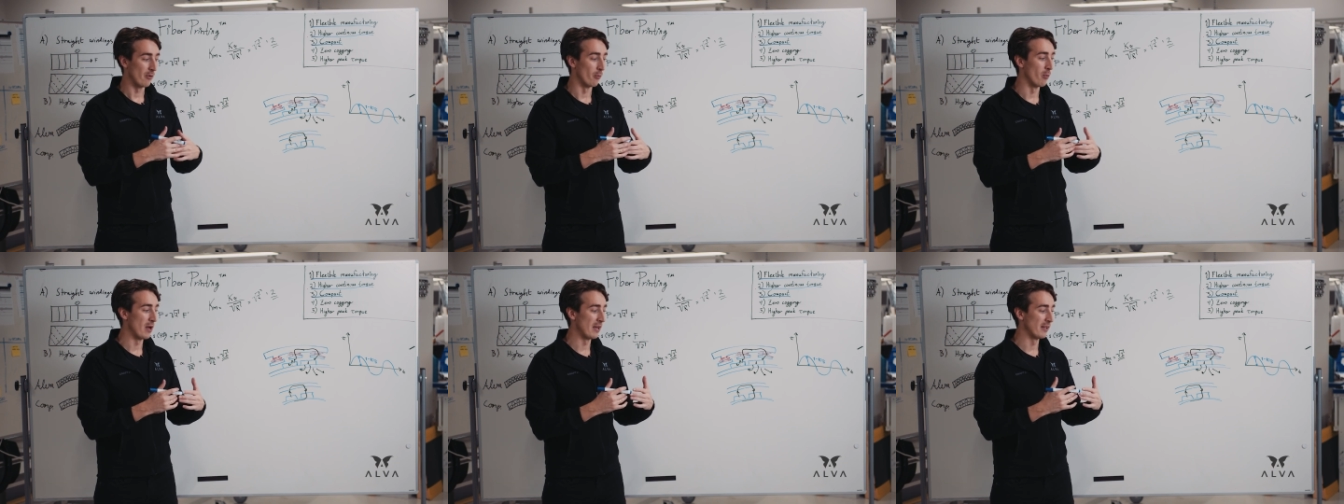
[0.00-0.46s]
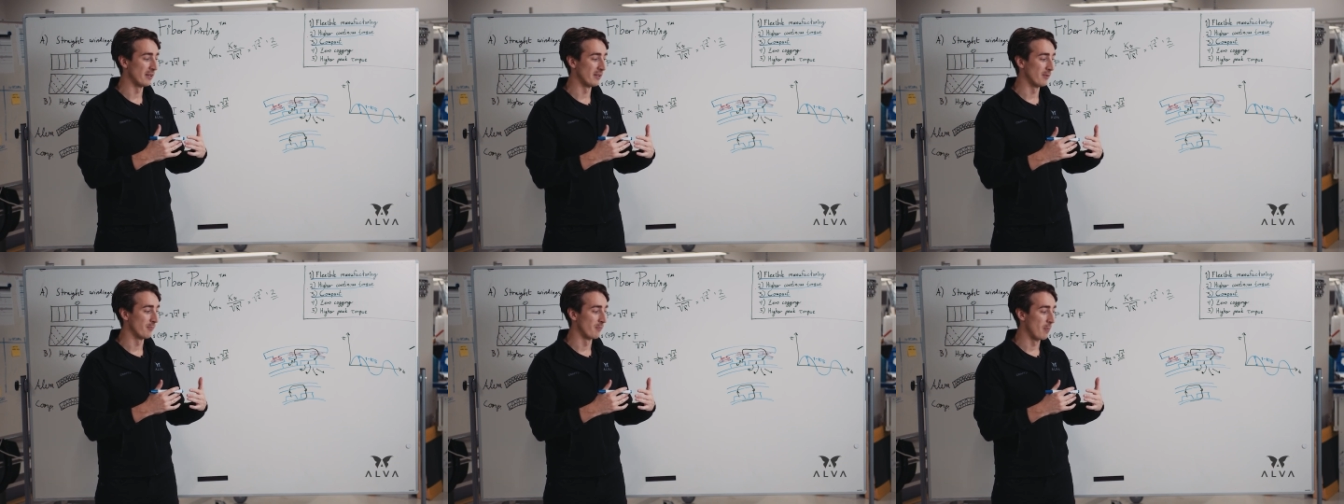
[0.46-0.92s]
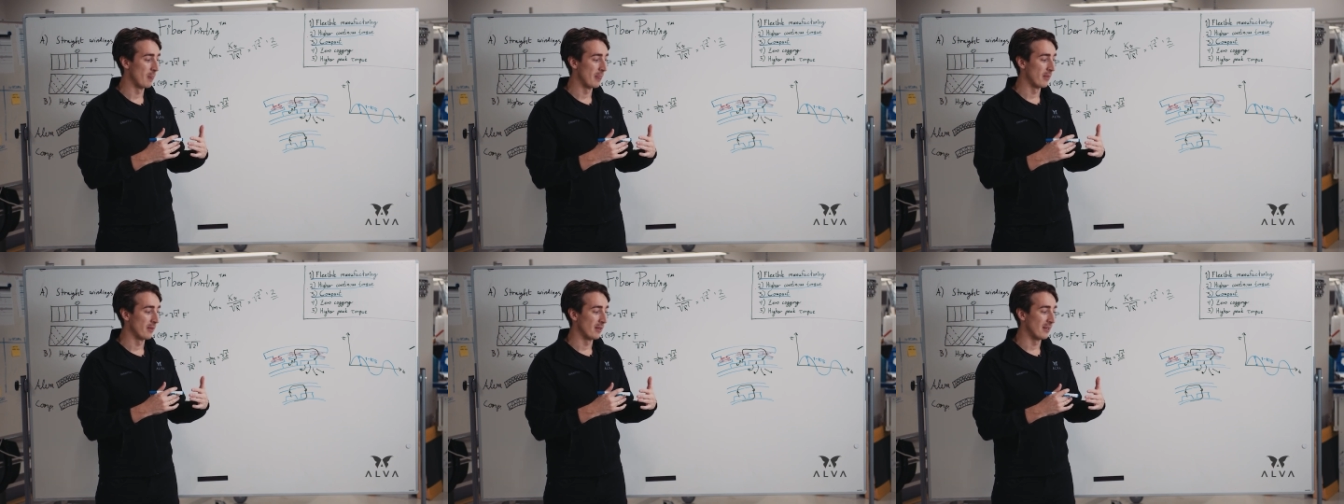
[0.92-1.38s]
when
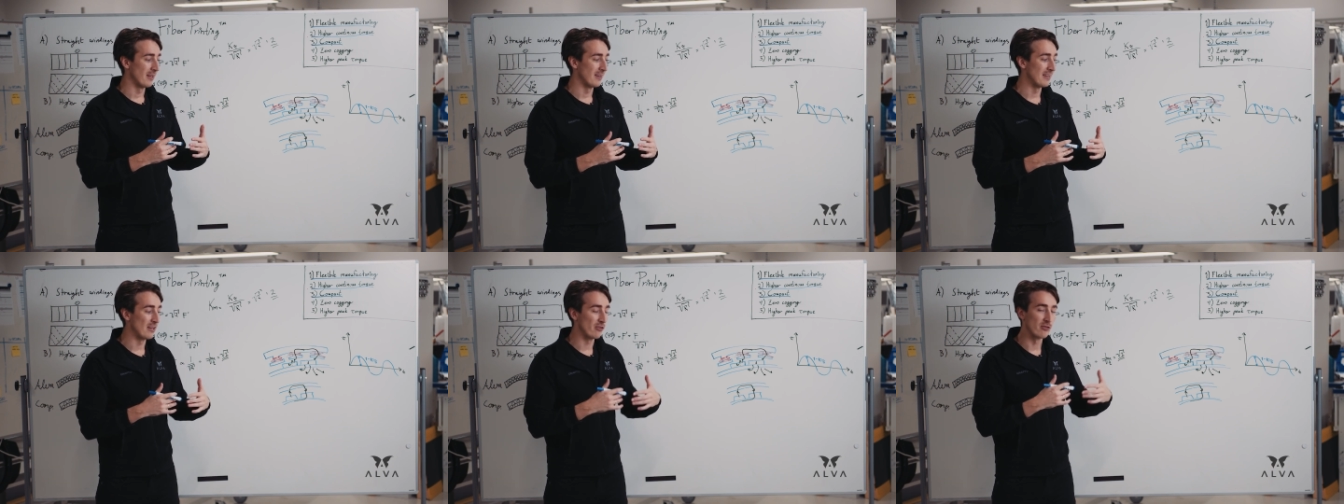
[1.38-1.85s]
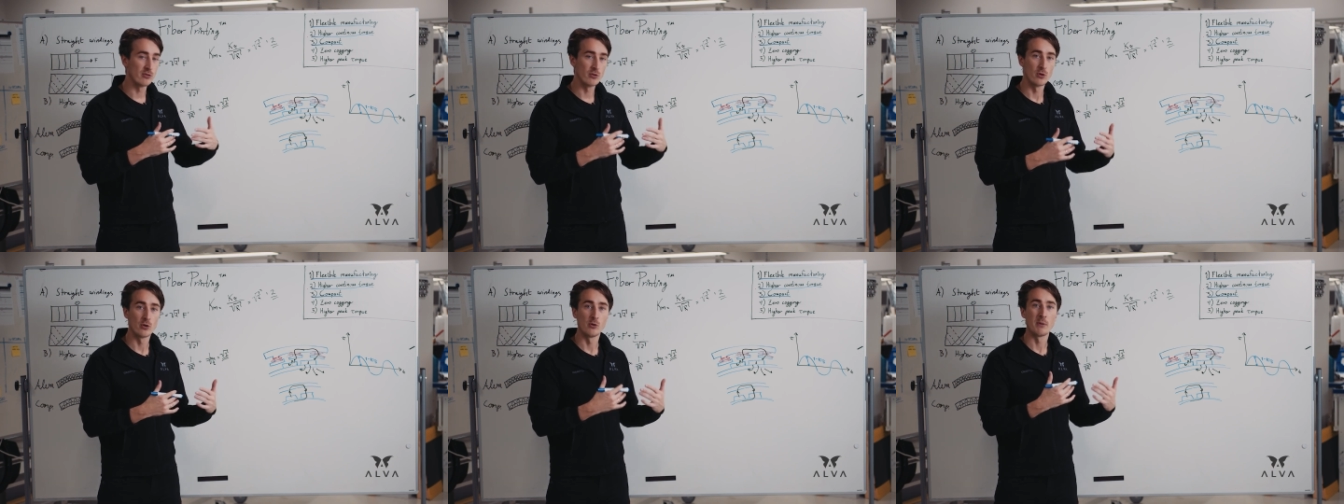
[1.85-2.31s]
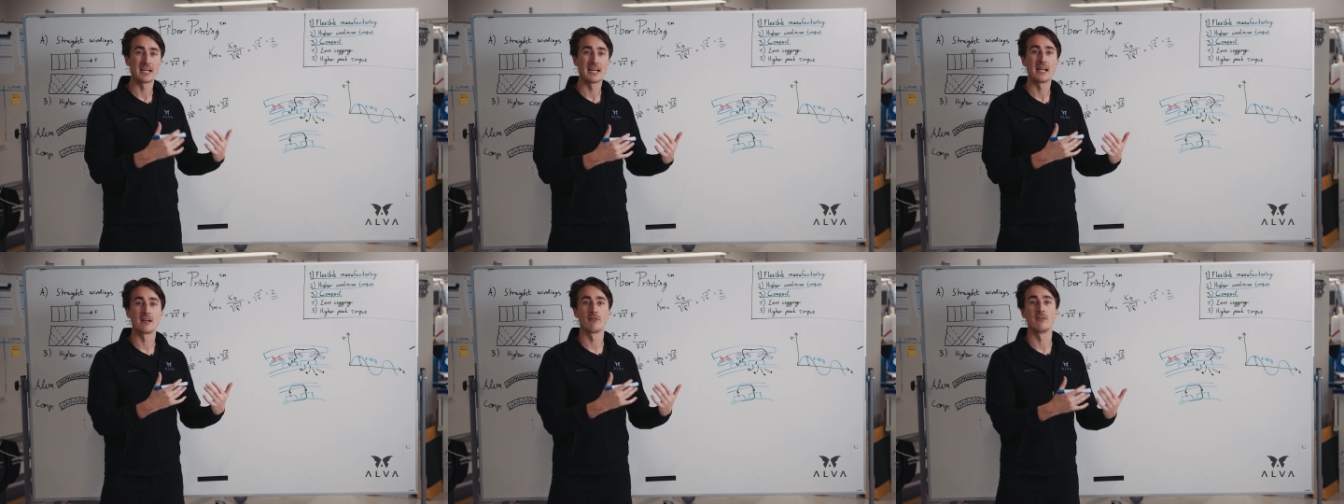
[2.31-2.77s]
the external
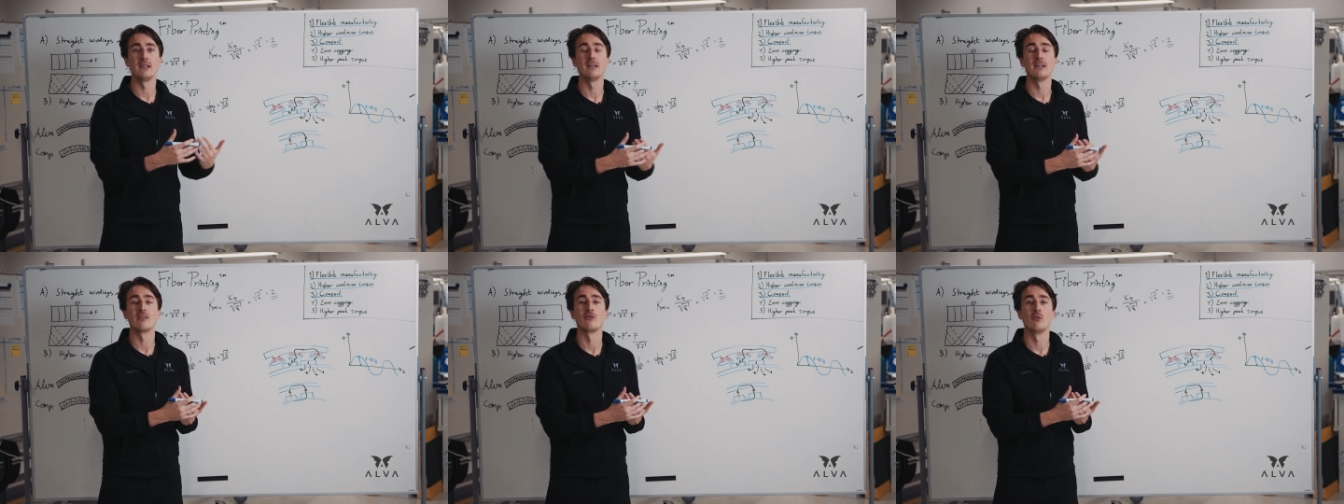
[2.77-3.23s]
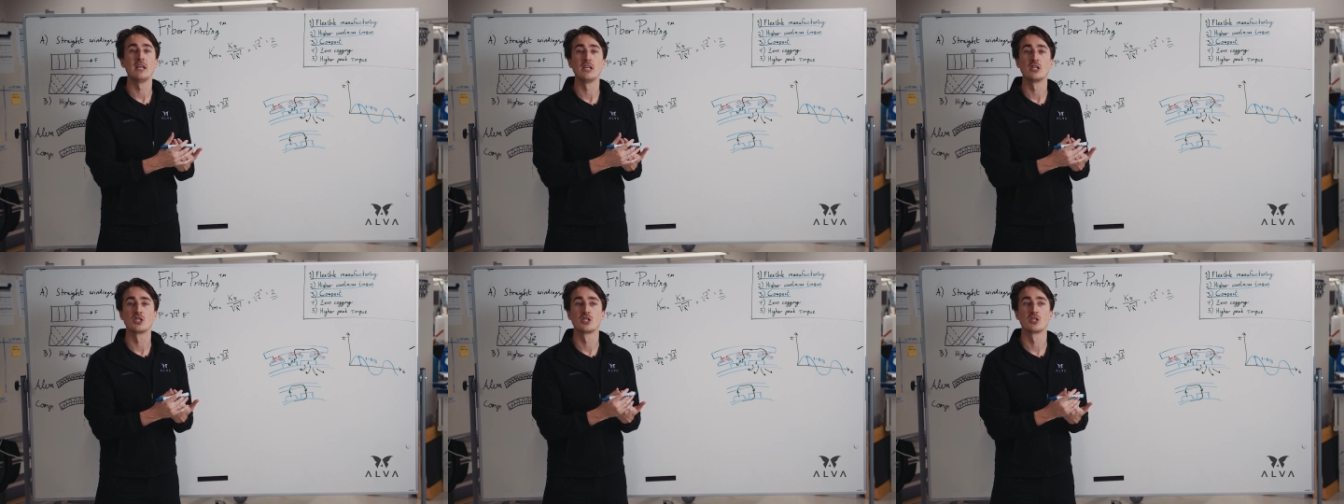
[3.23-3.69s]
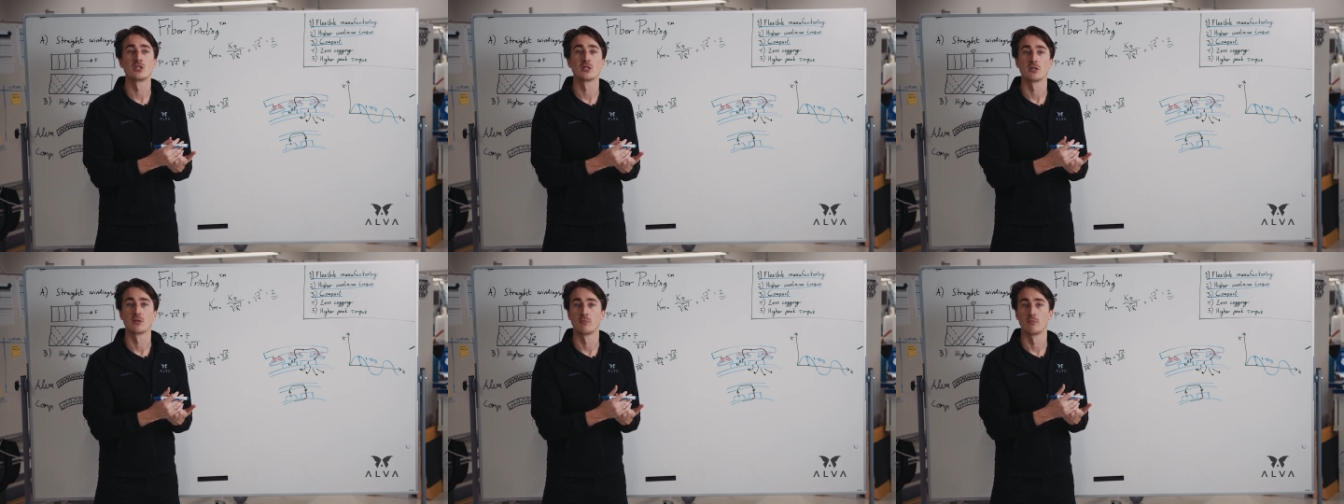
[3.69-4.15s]
magnetic field has reached
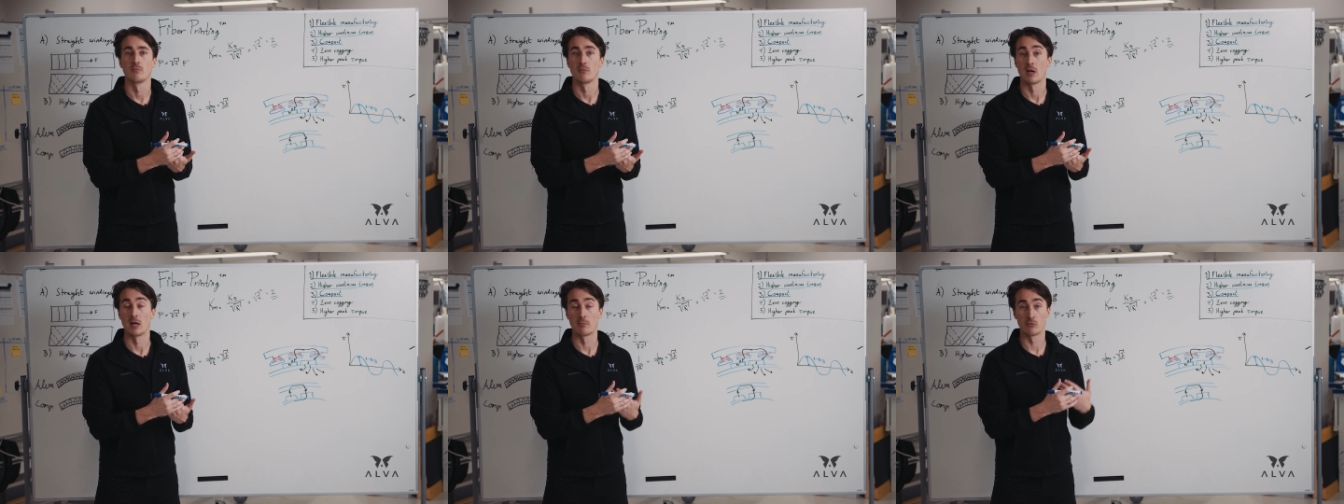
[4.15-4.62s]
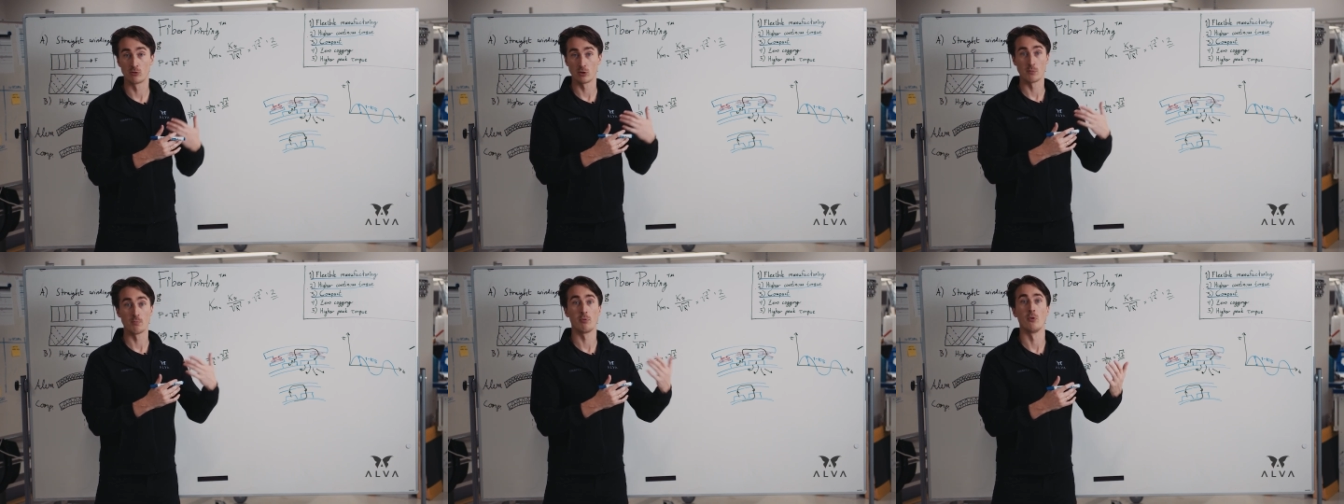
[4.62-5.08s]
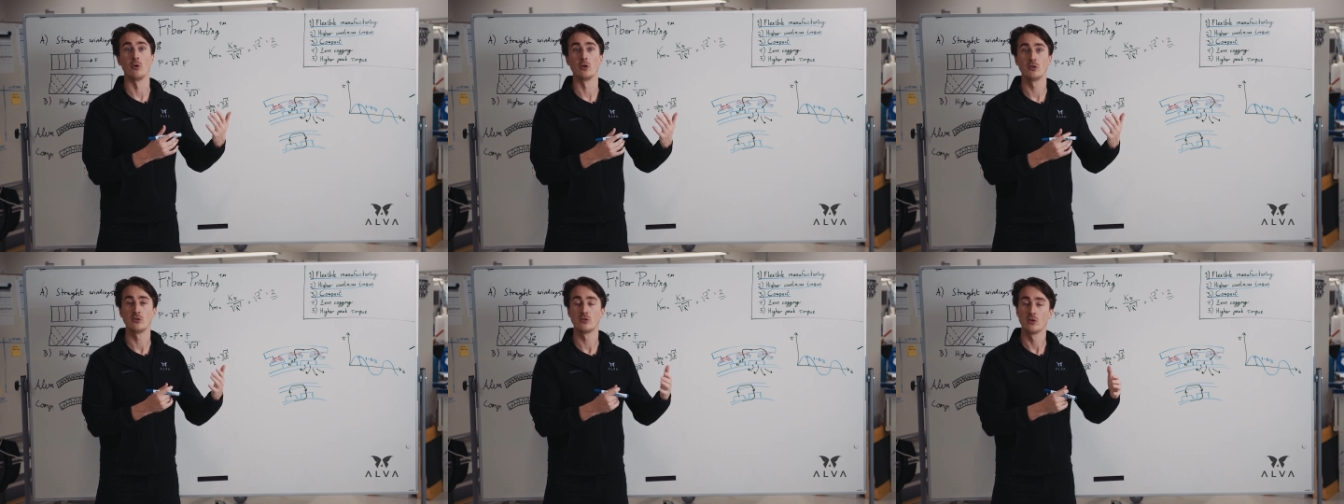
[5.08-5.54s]
a certain
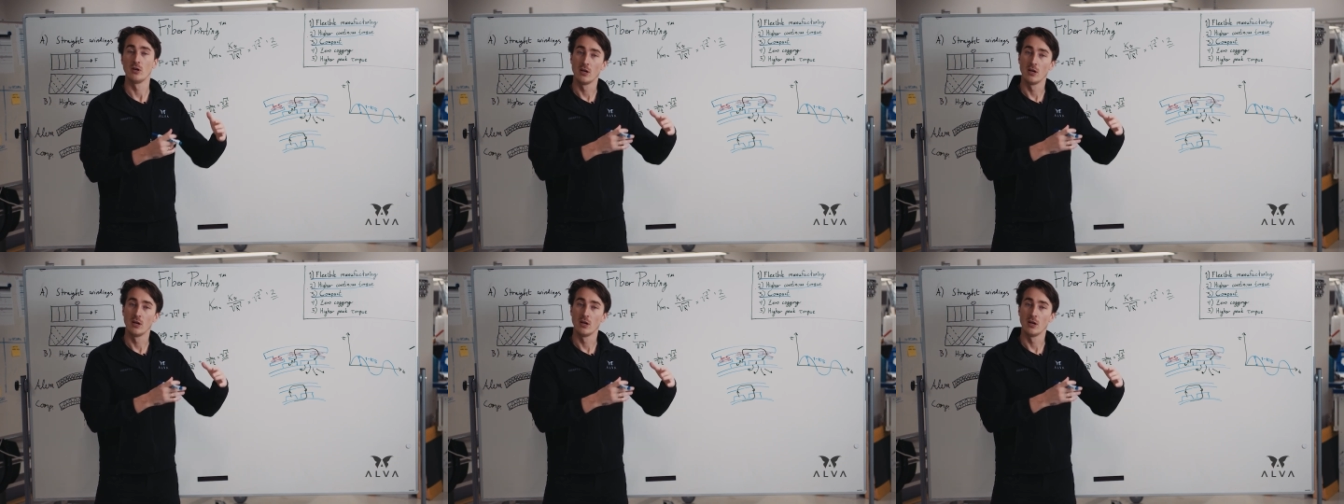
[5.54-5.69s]
point,